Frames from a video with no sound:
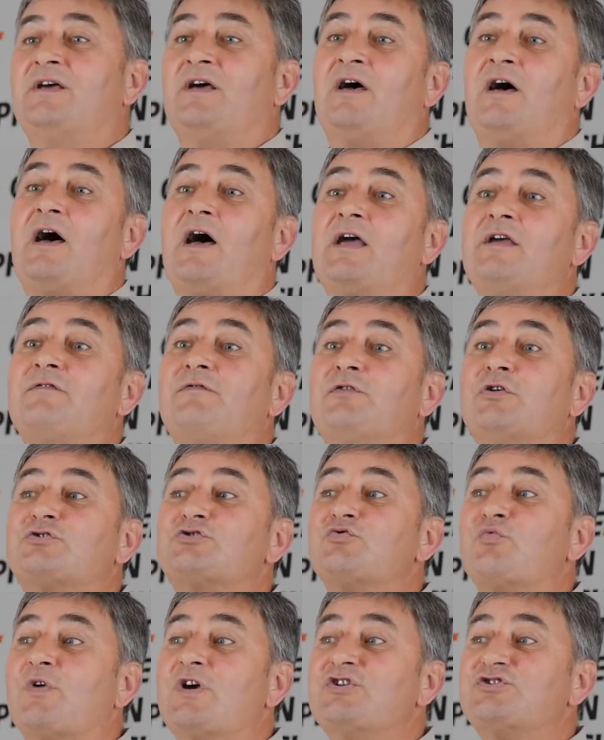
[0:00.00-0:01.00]
high
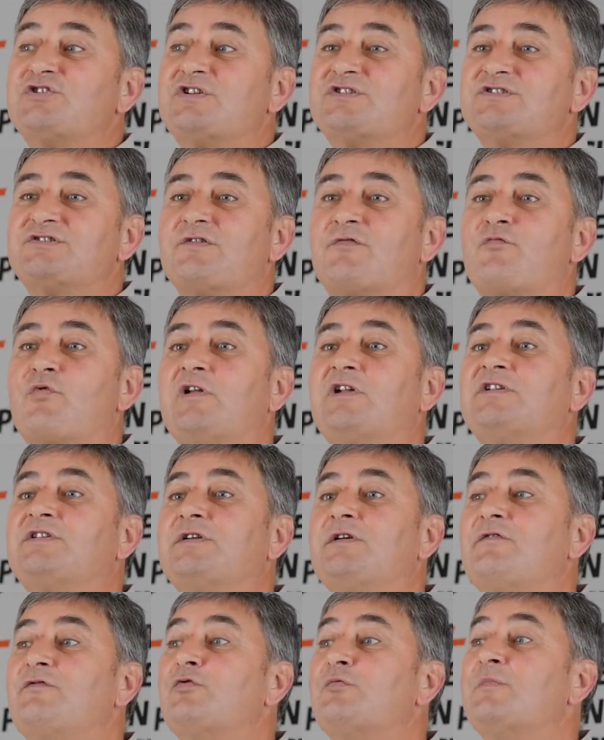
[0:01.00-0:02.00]
fluctuations of
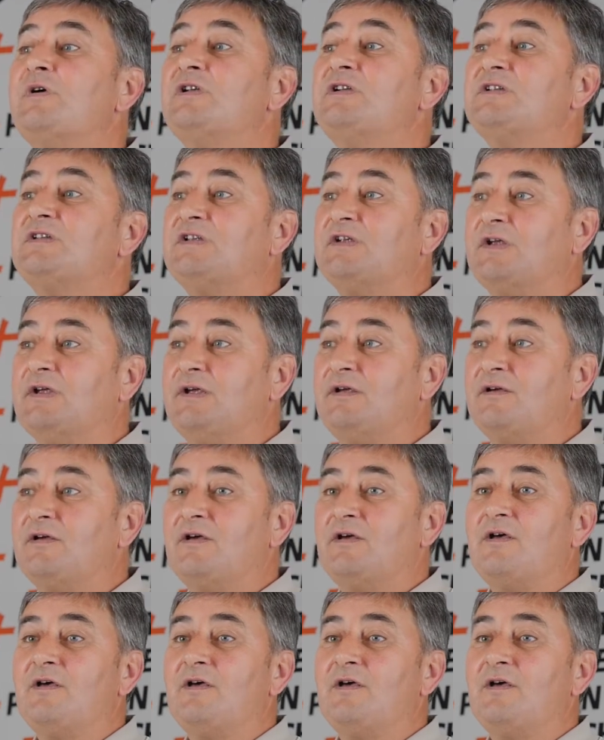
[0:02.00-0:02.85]
relative humidity,